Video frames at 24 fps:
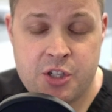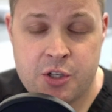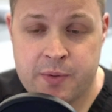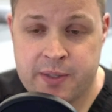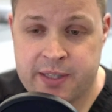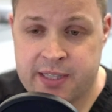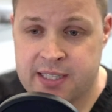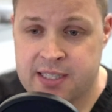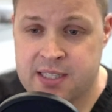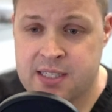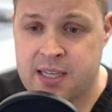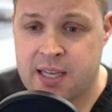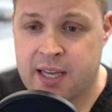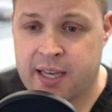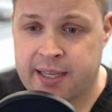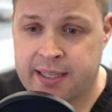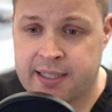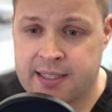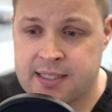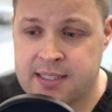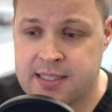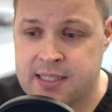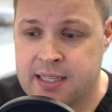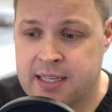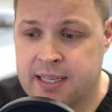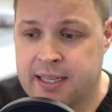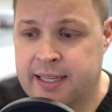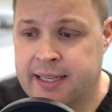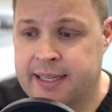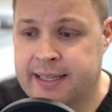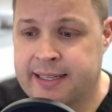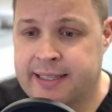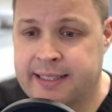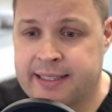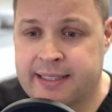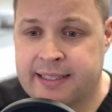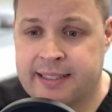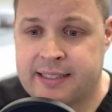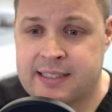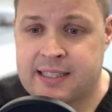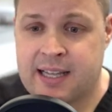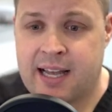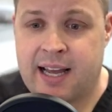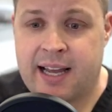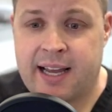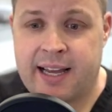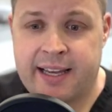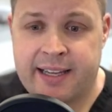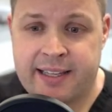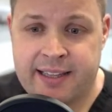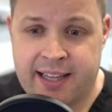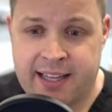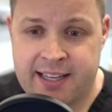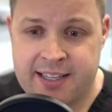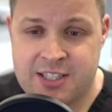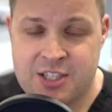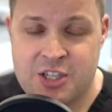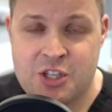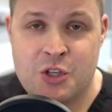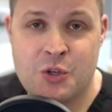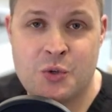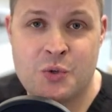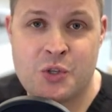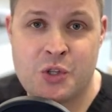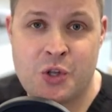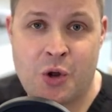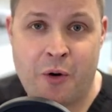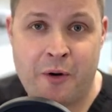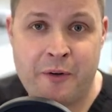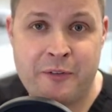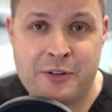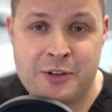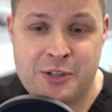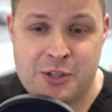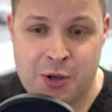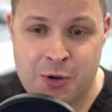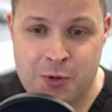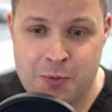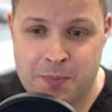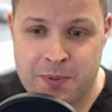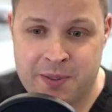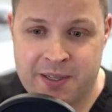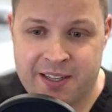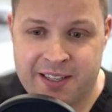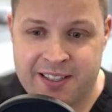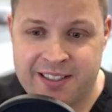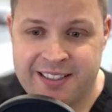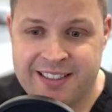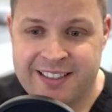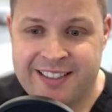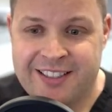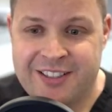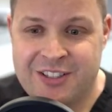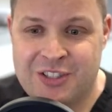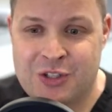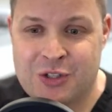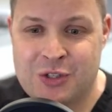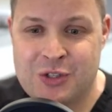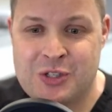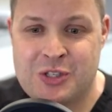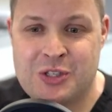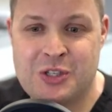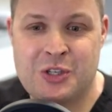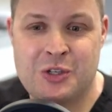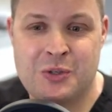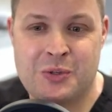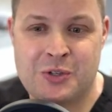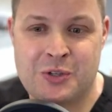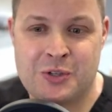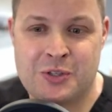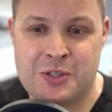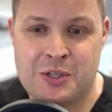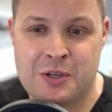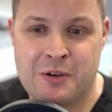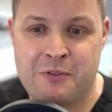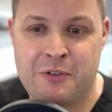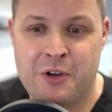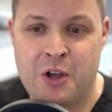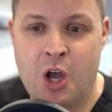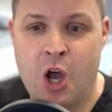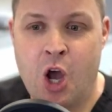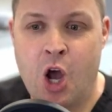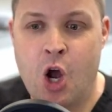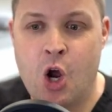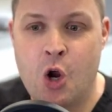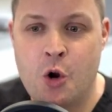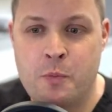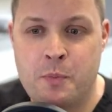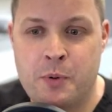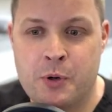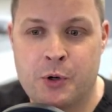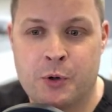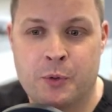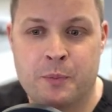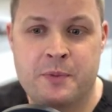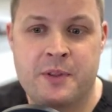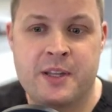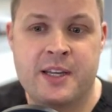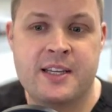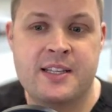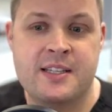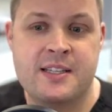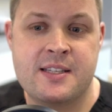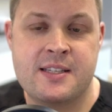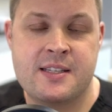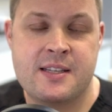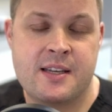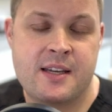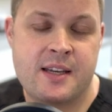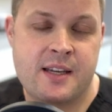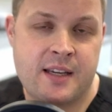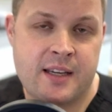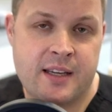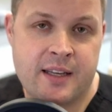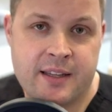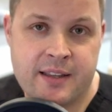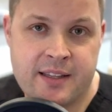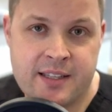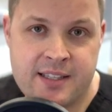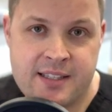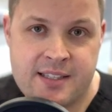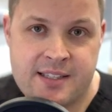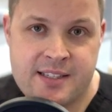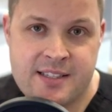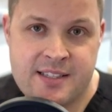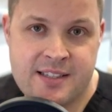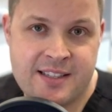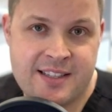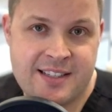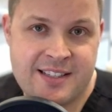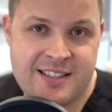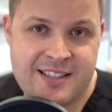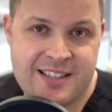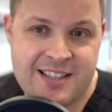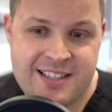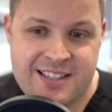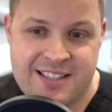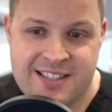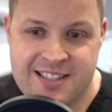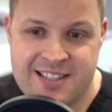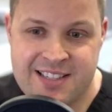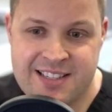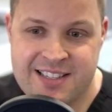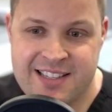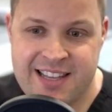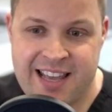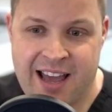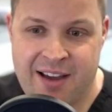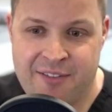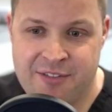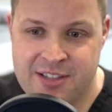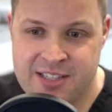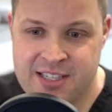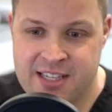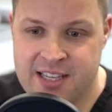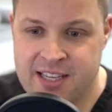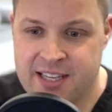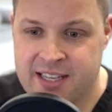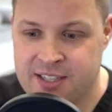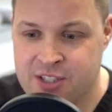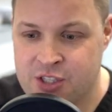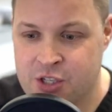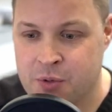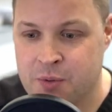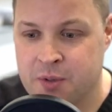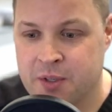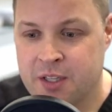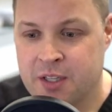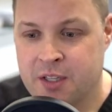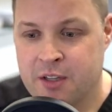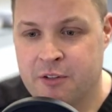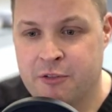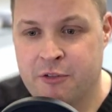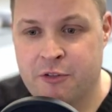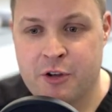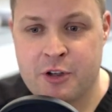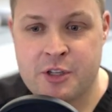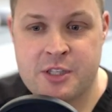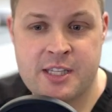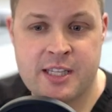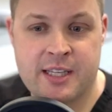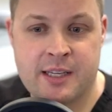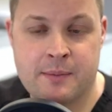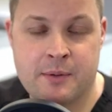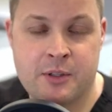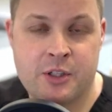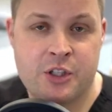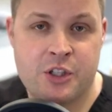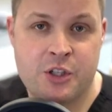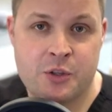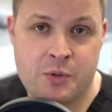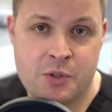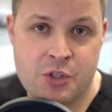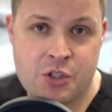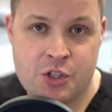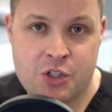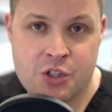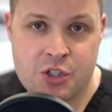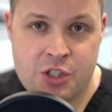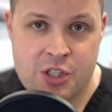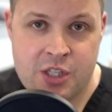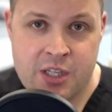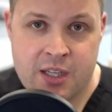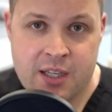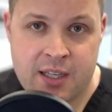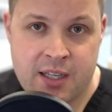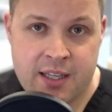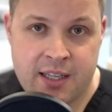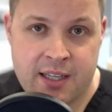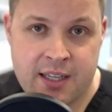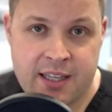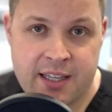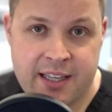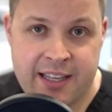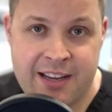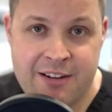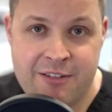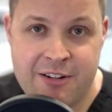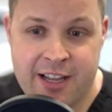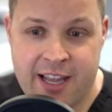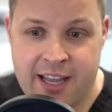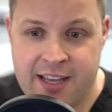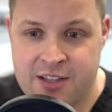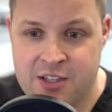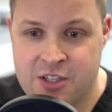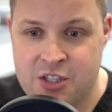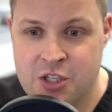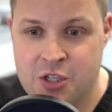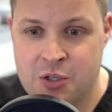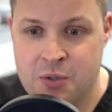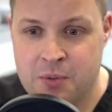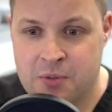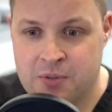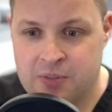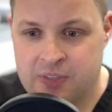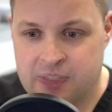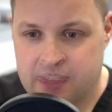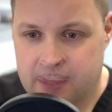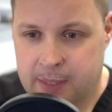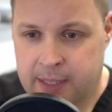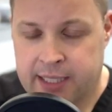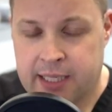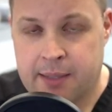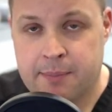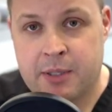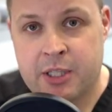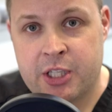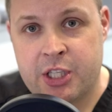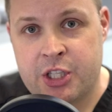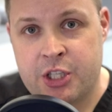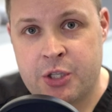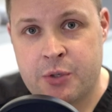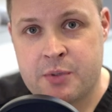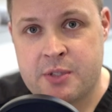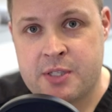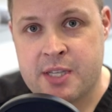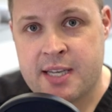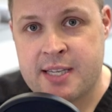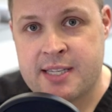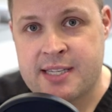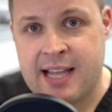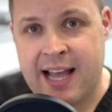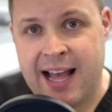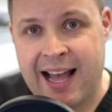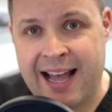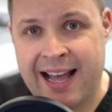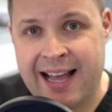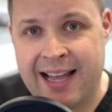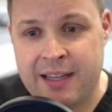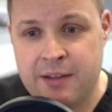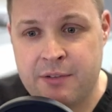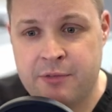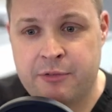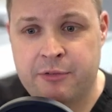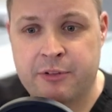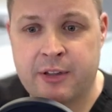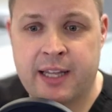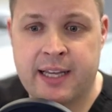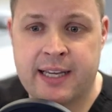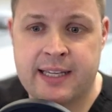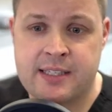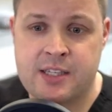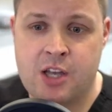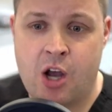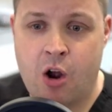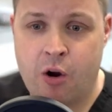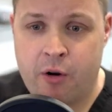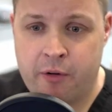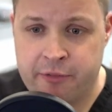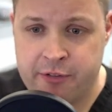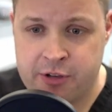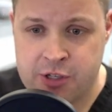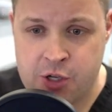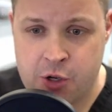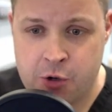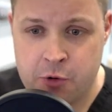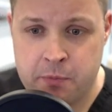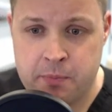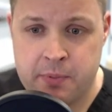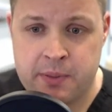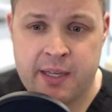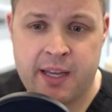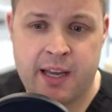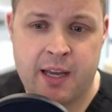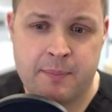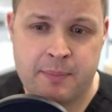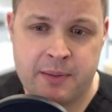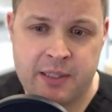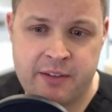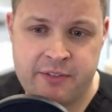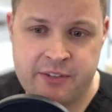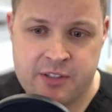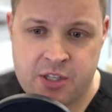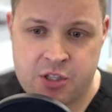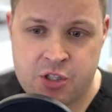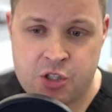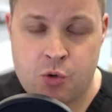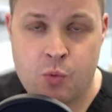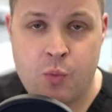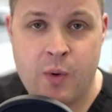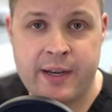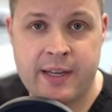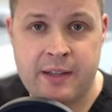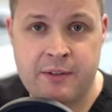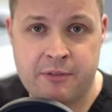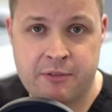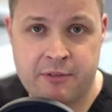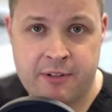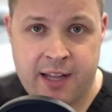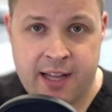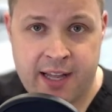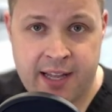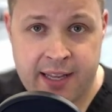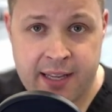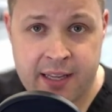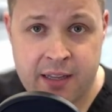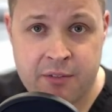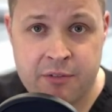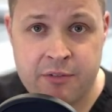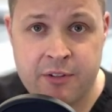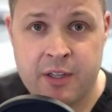in this case is I like to use an orifice opener just to sort of open up this uh, this this this this cavity here. So first thing I'm going to do is just just uh, irrigate the tooth. And I'm going to use this HyFlex orifice opener. I believe it's a 25